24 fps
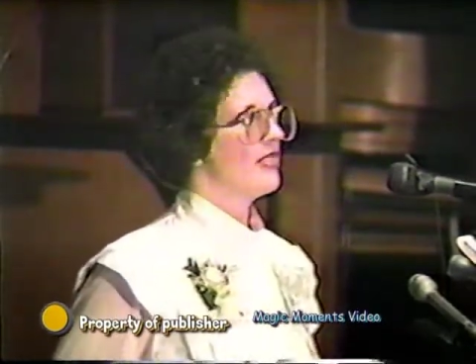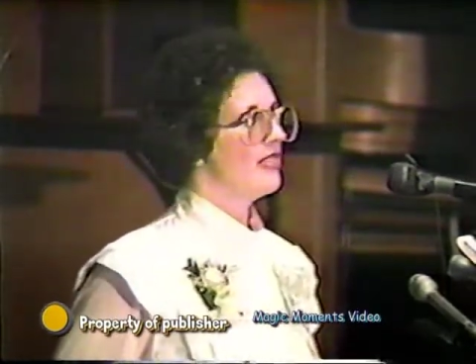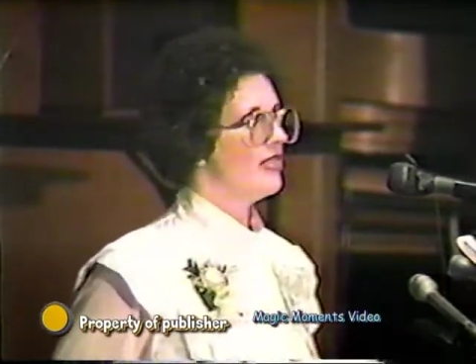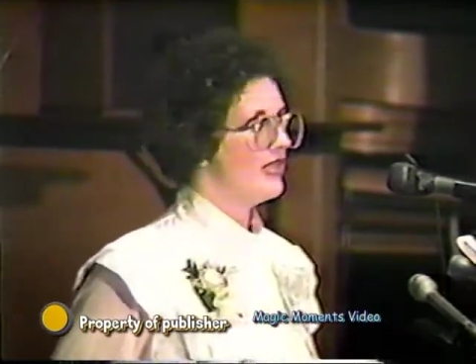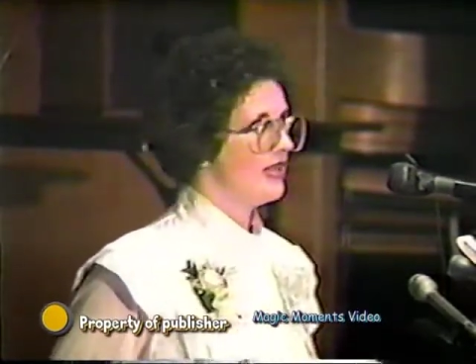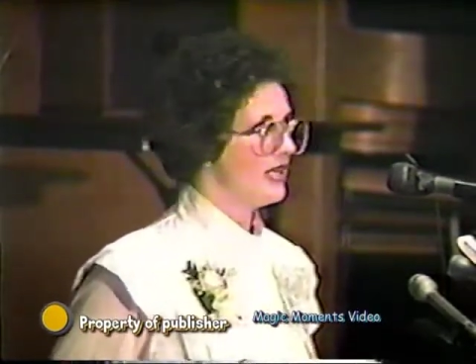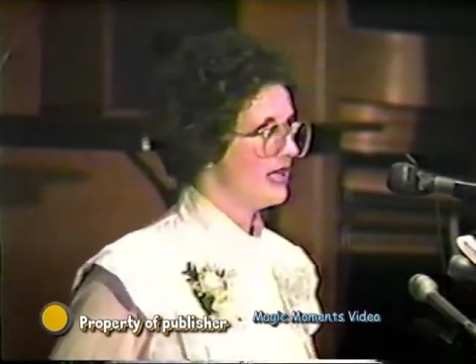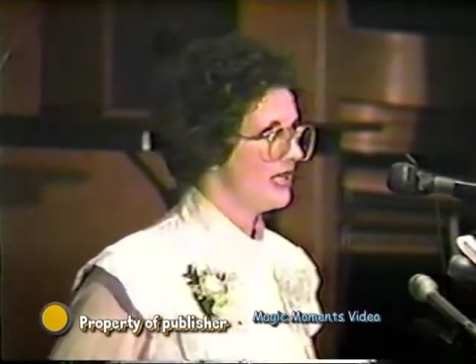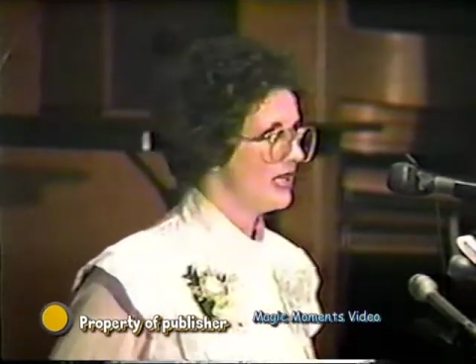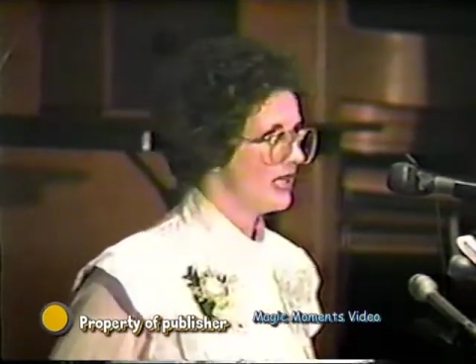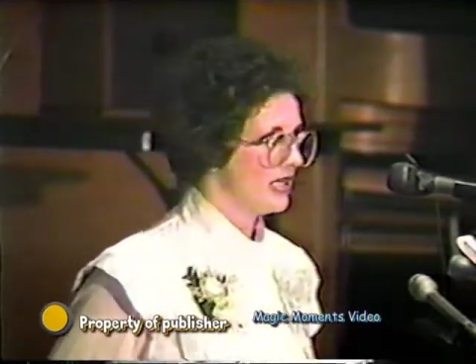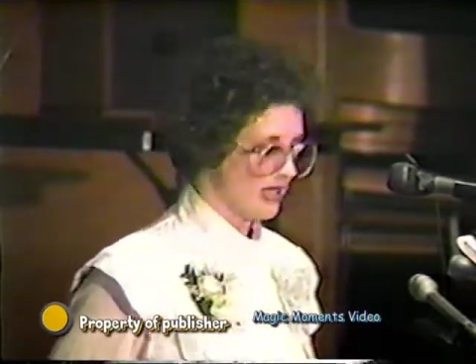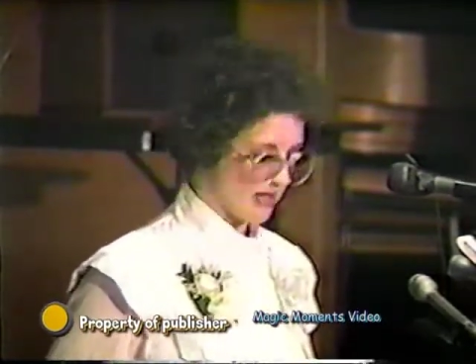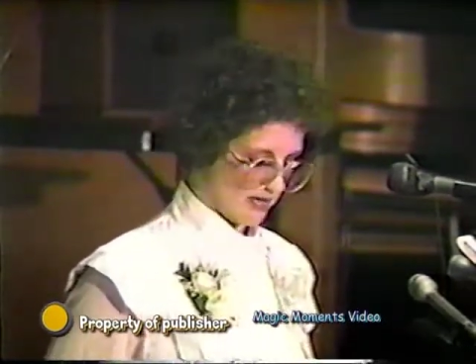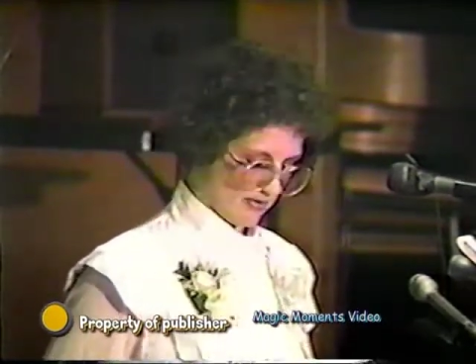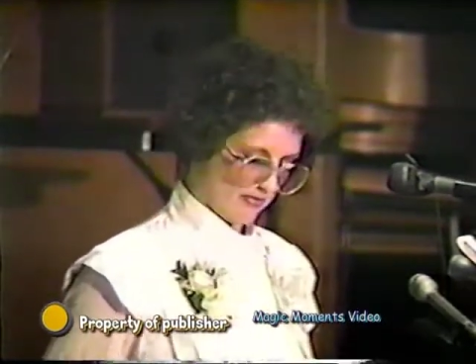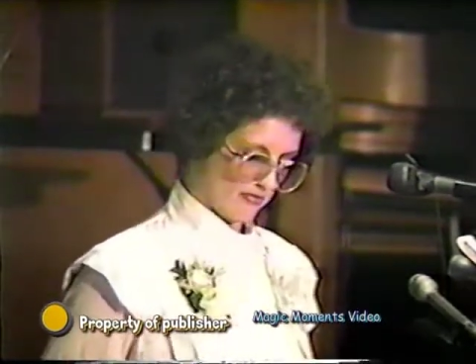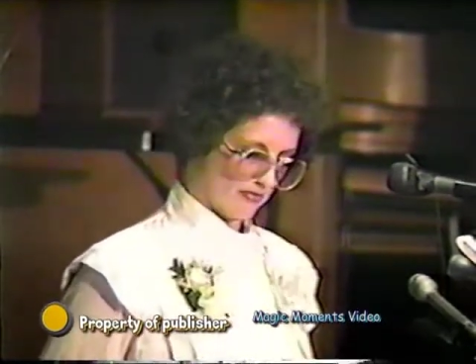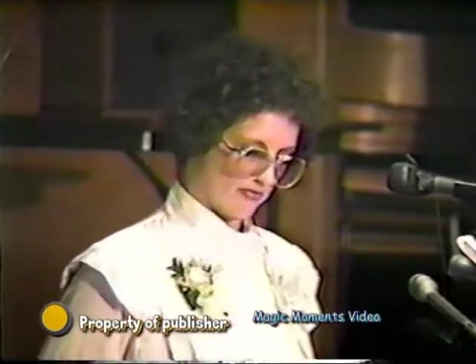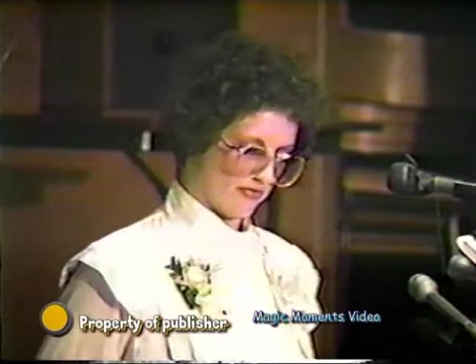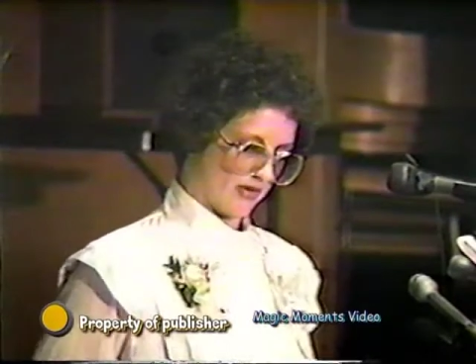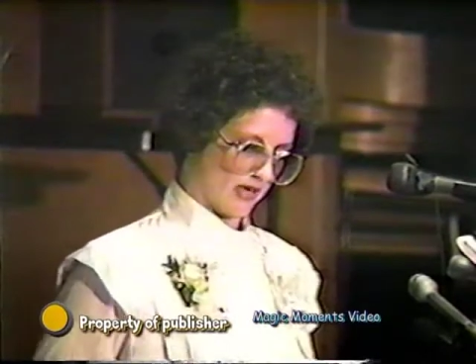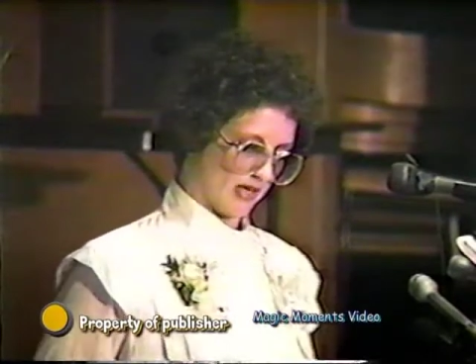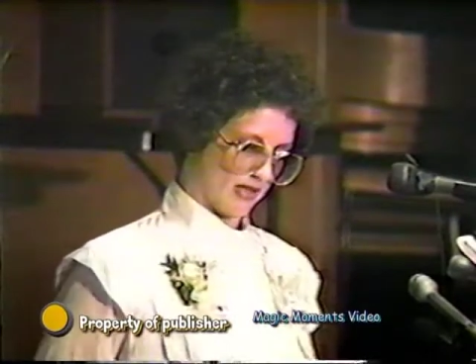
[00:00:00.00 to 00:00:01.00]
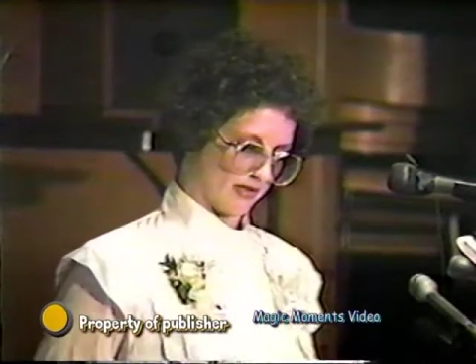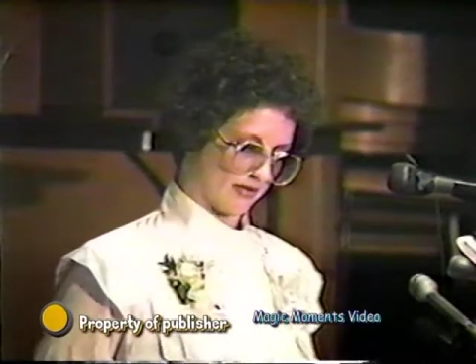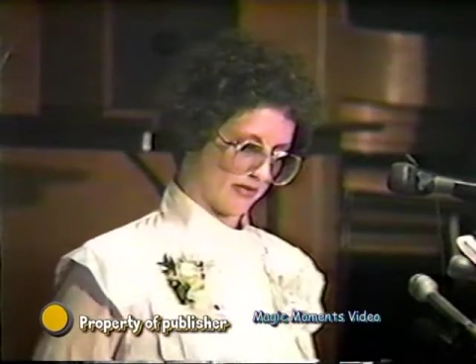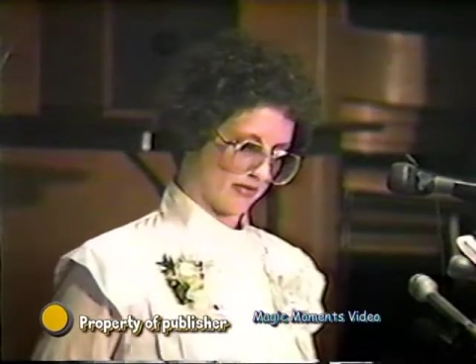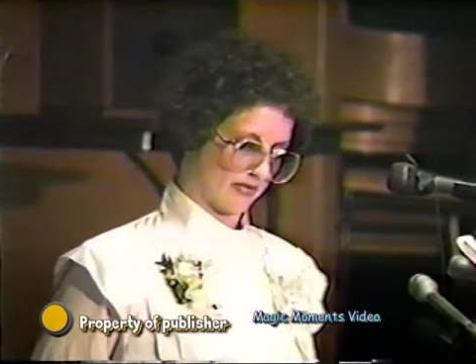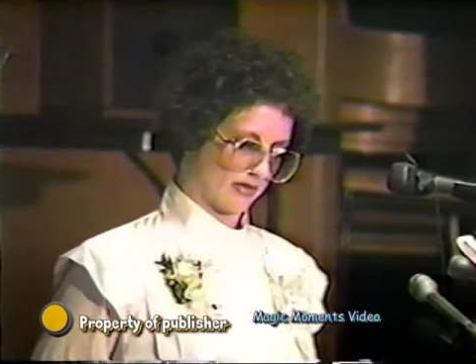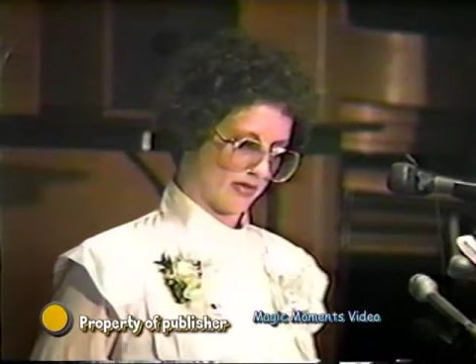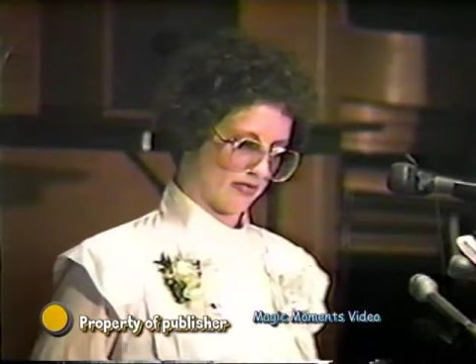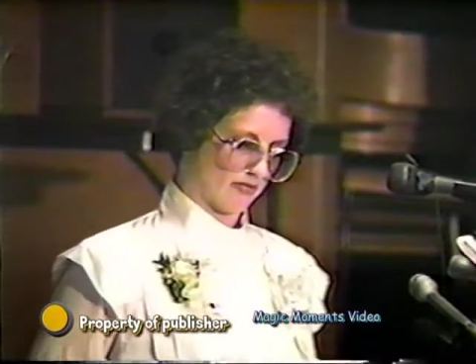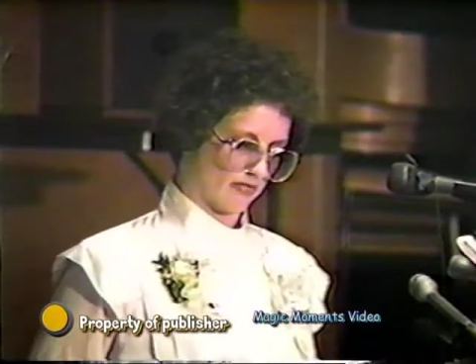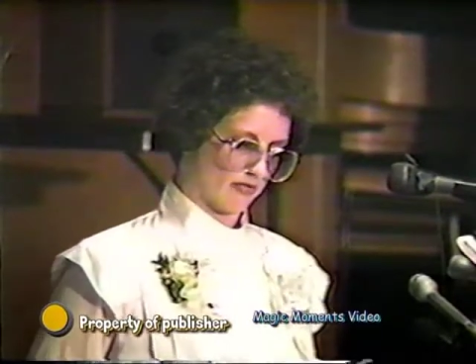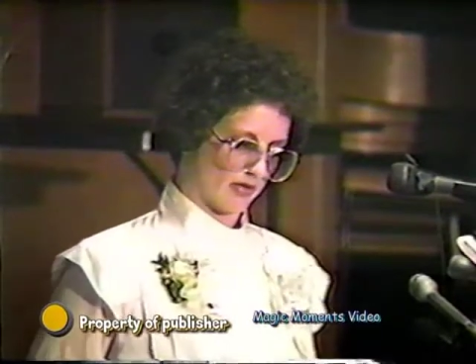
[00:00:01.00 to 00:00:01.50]
the father of
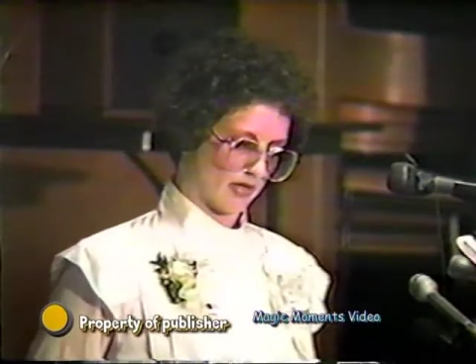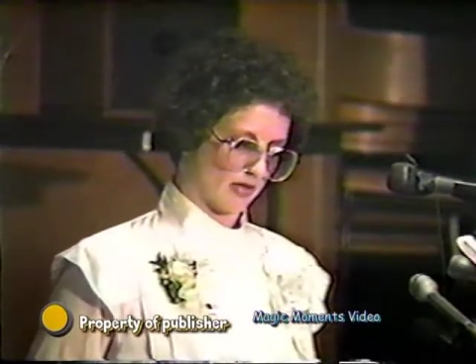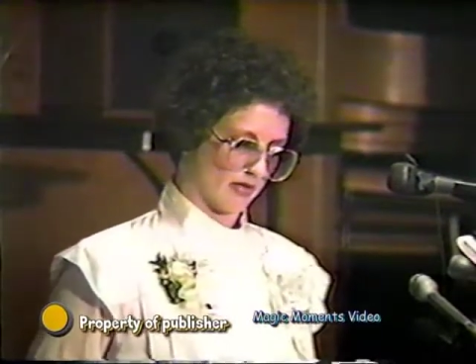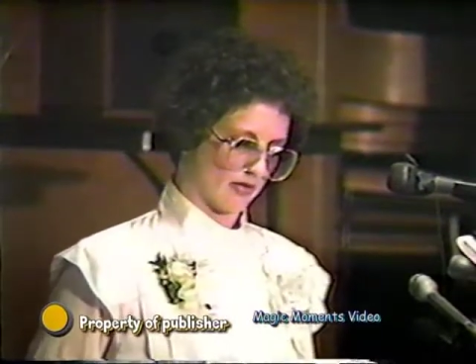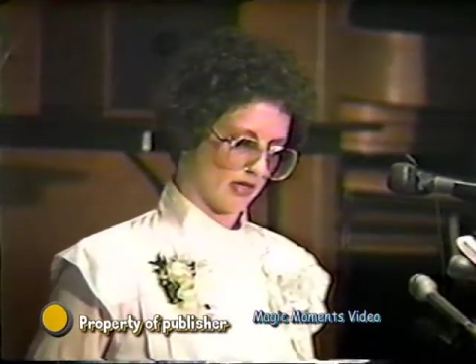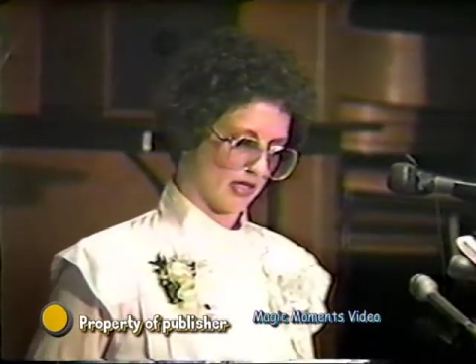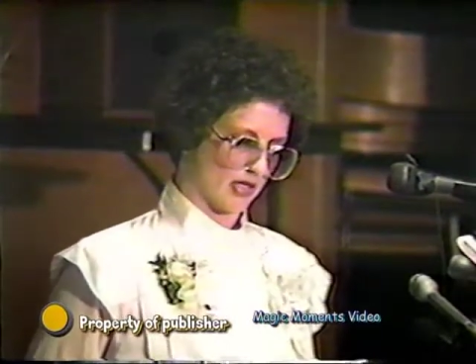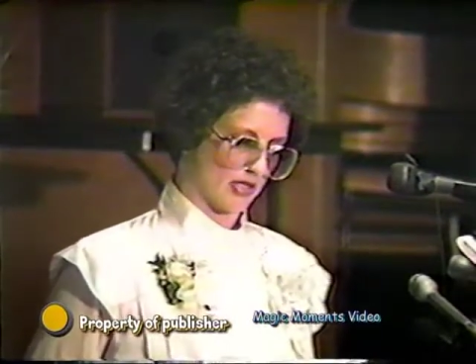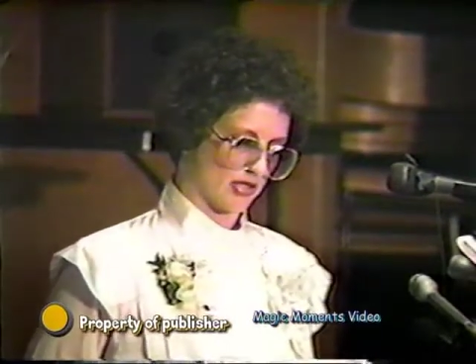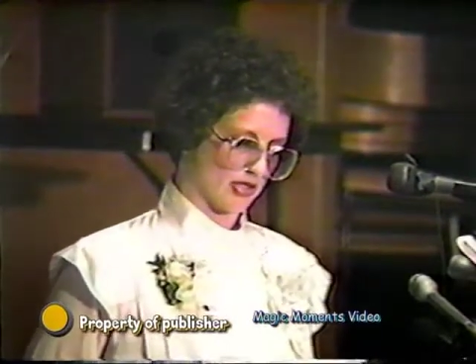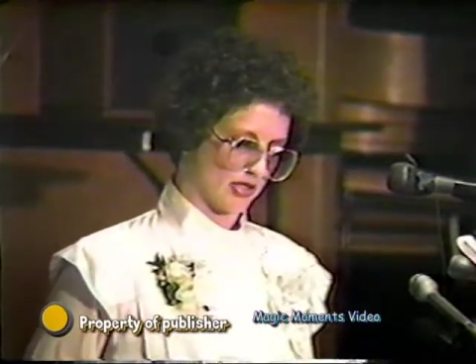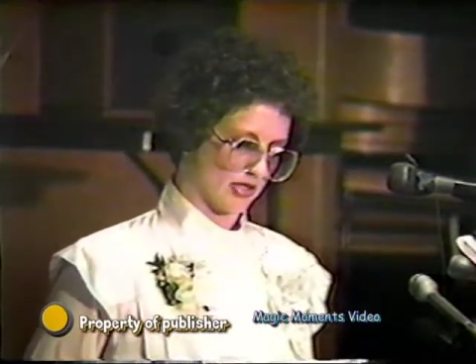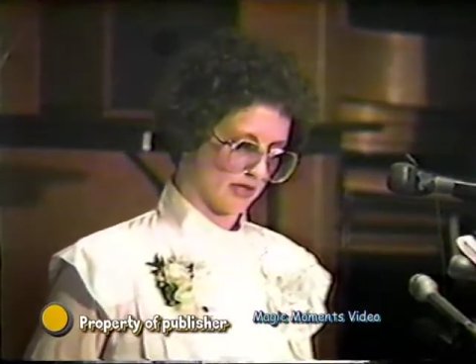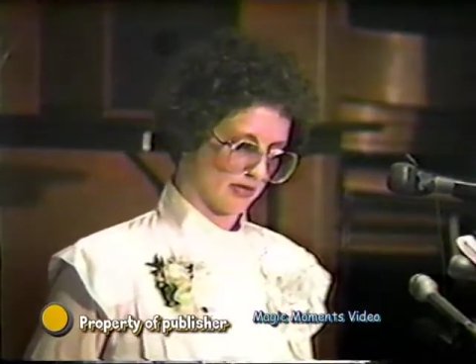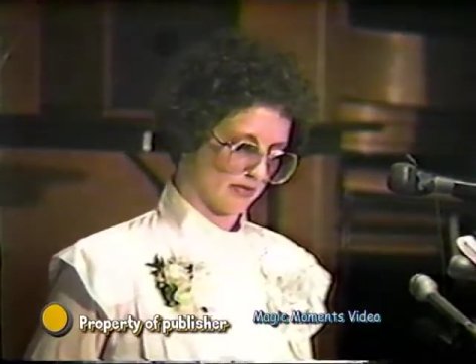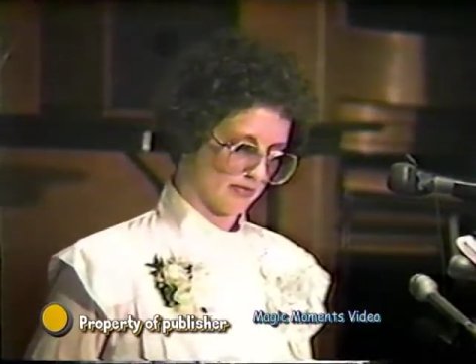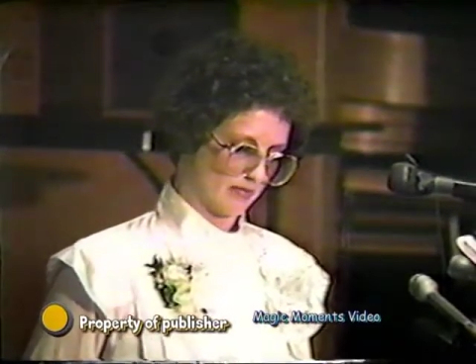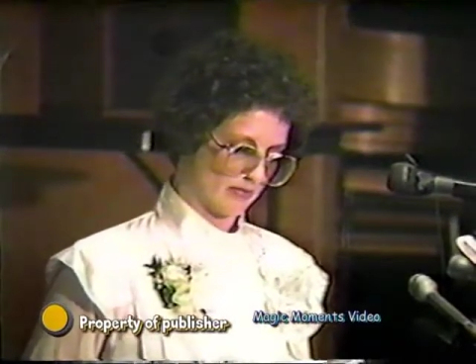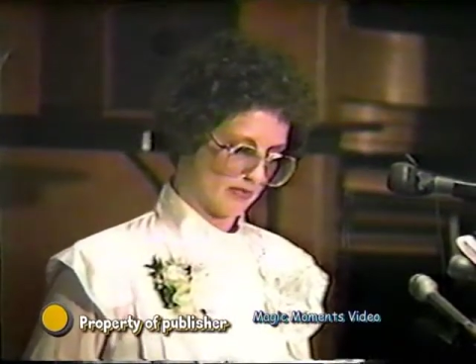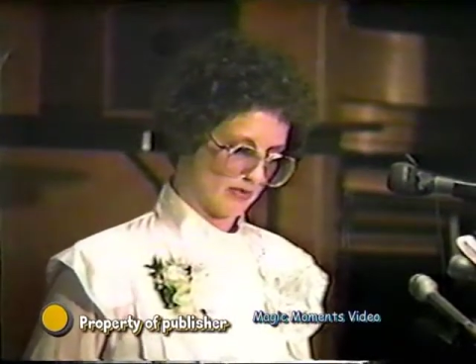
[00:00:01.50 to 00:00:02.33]
Confederation.